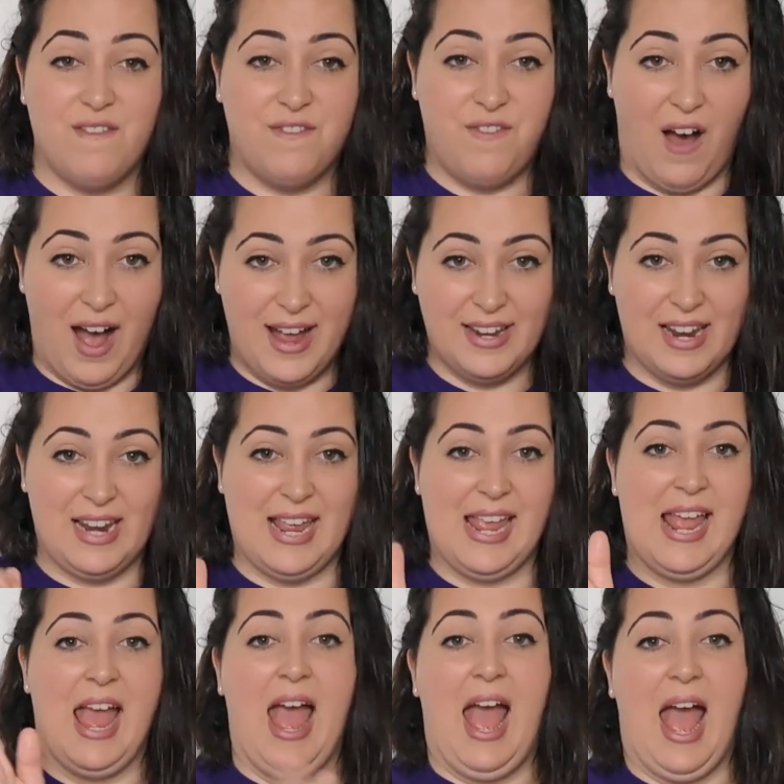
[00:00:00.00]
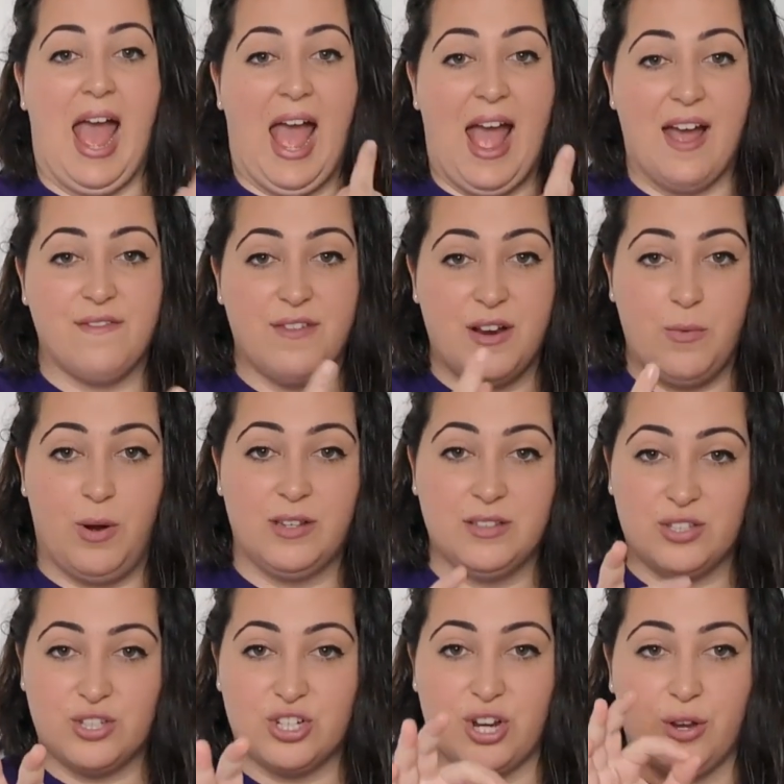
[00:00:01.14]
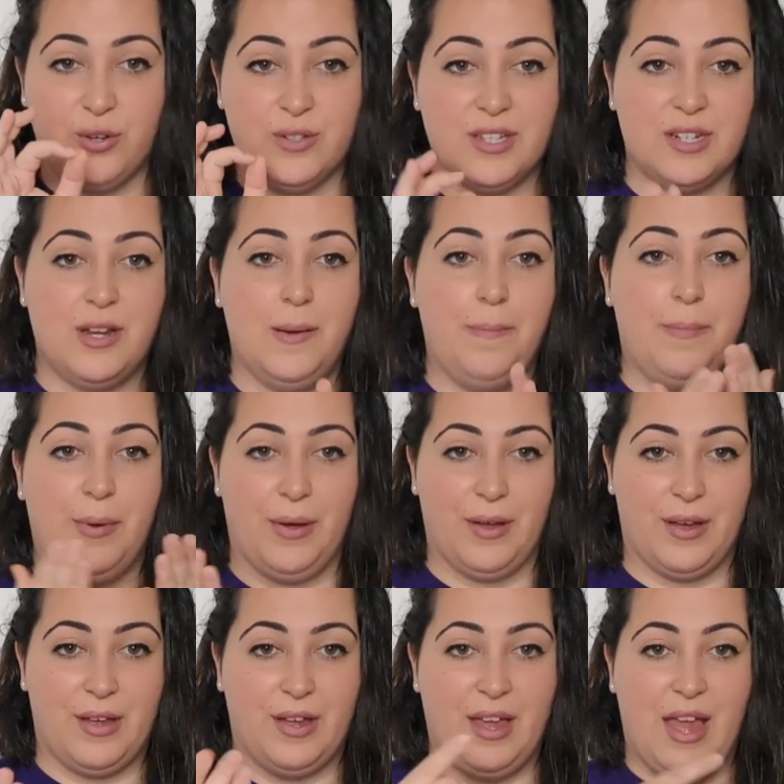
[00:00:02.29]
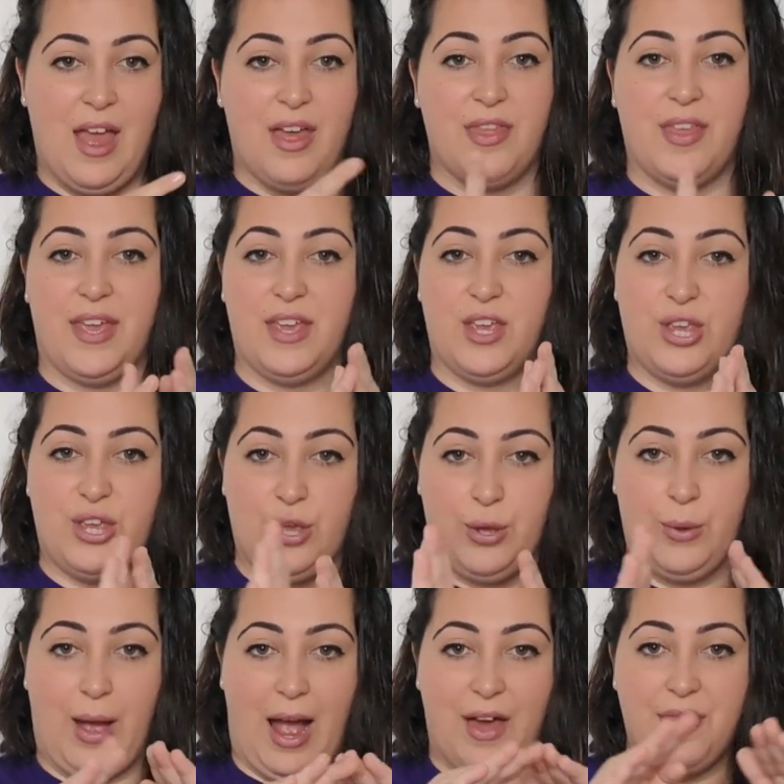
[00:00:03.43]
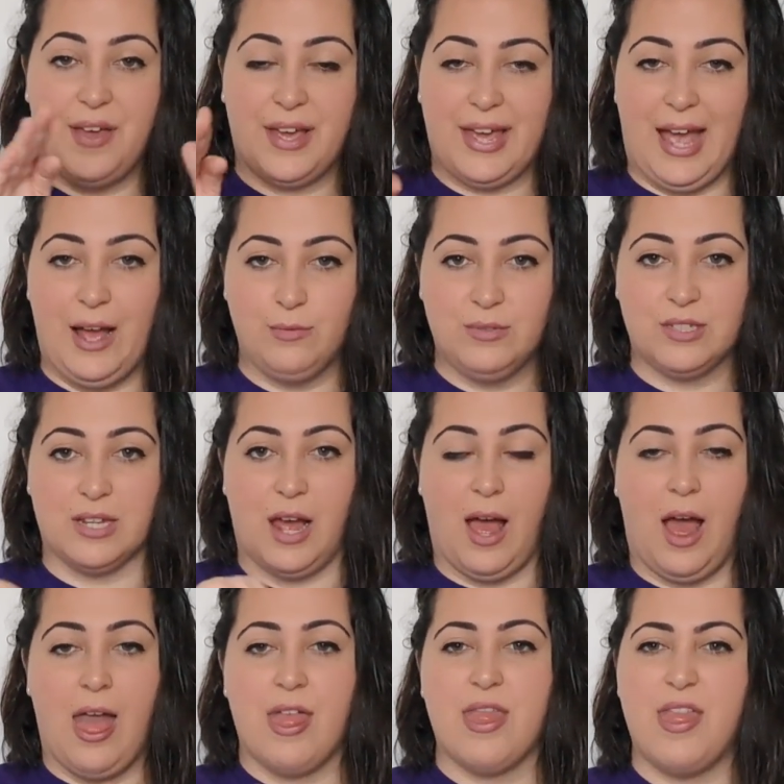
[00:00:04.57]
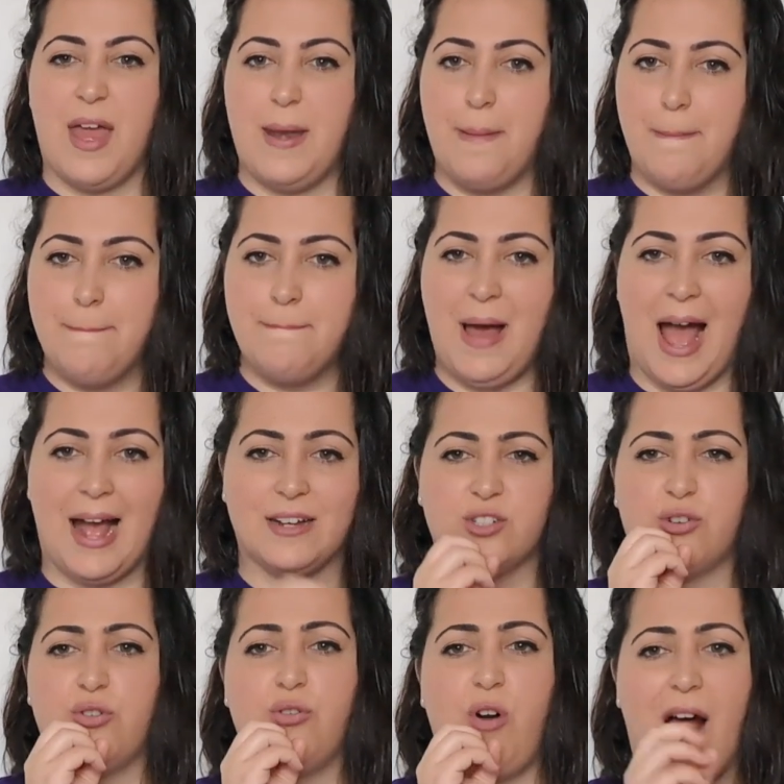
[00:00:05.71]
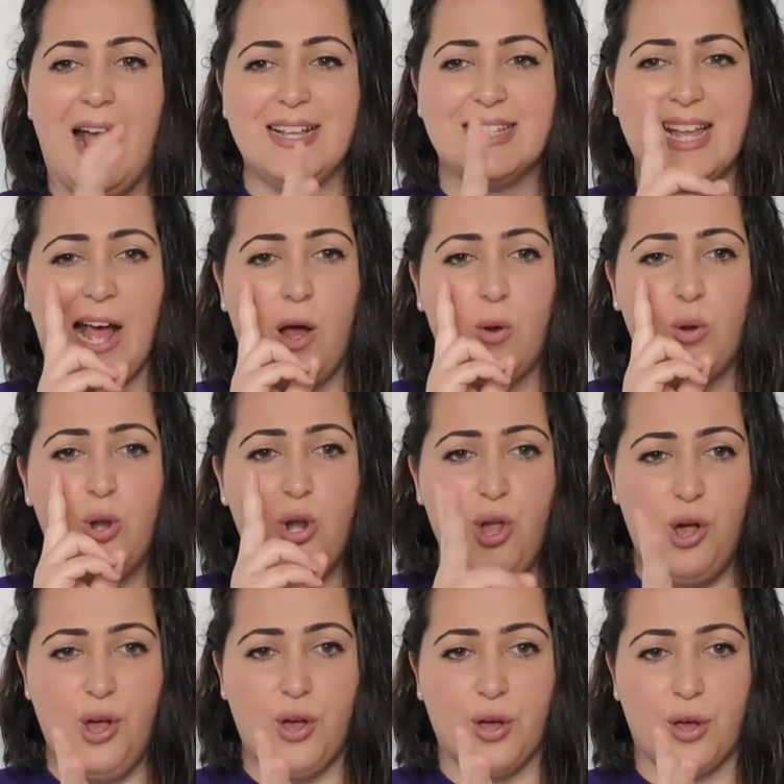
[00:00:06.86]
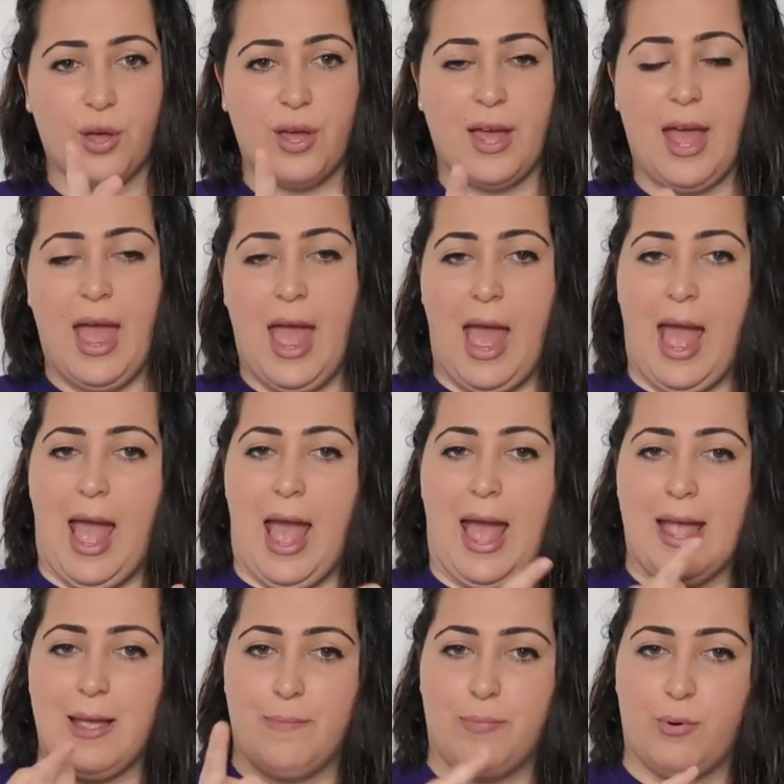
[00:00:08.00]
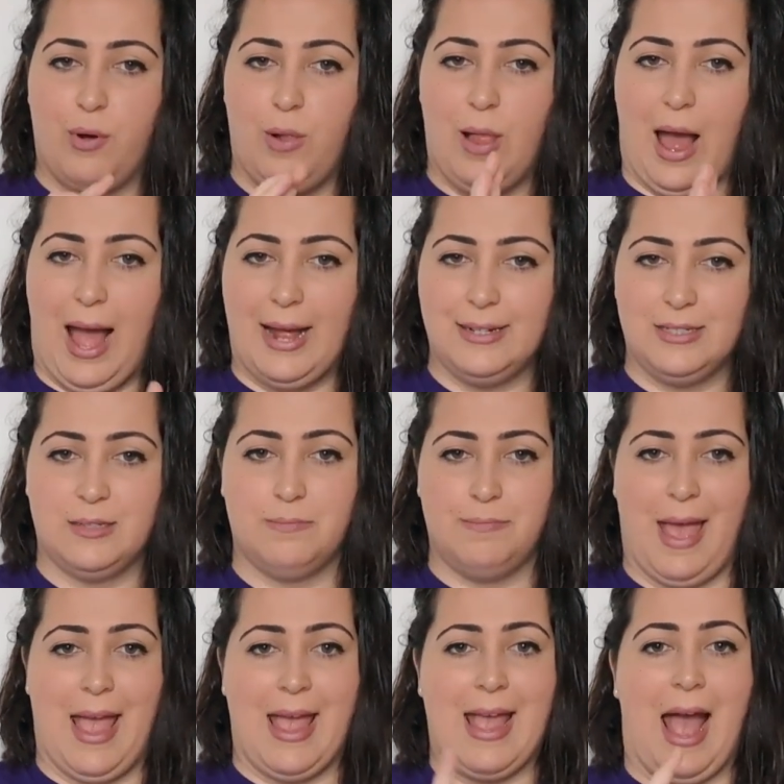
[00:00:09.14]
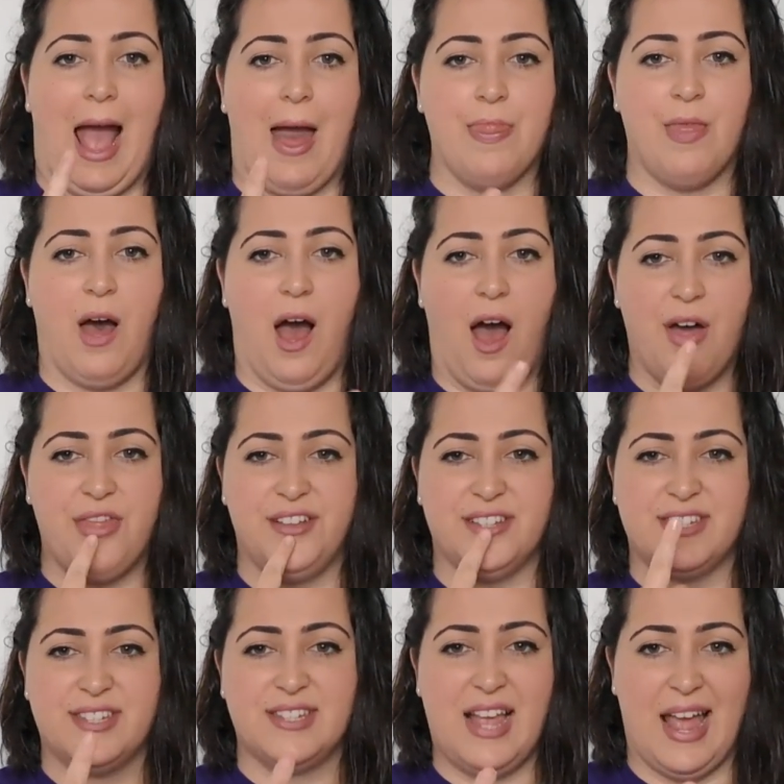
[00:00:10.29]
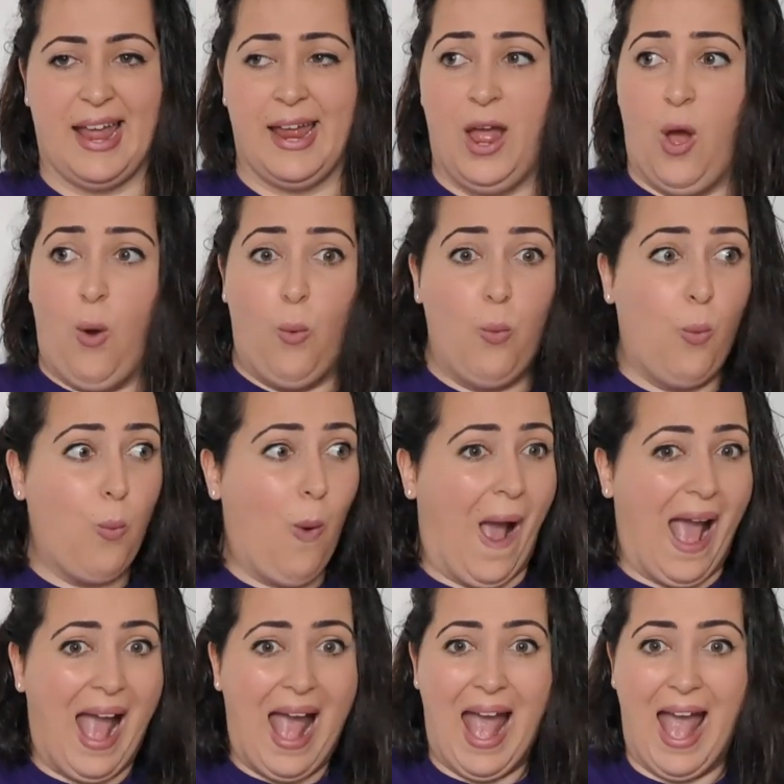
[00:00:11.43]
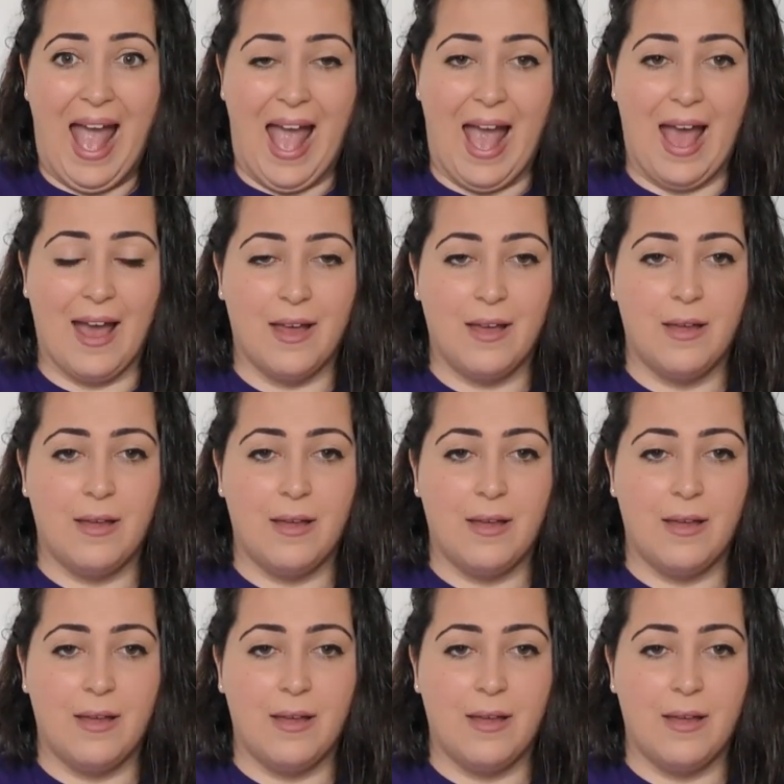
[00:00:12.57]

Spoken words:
Finally, everyone's chosen a book. They queue at the counter, then Matt cries out, "Look!" April and May and the others say, "Where?"